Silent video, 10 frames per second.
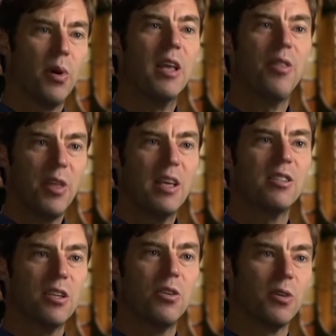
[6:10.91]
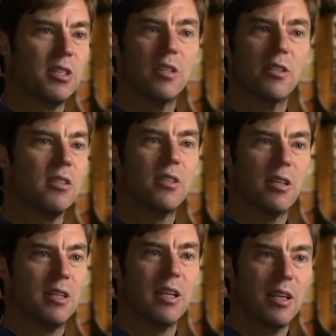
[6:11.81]
bring things into existence
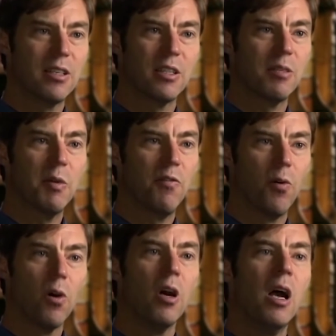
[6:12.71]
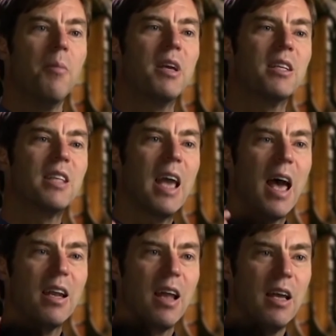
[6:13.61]
that didn't exist before because they
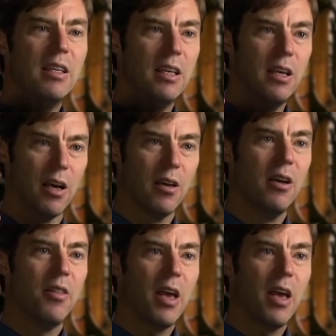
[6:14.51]
had an idea.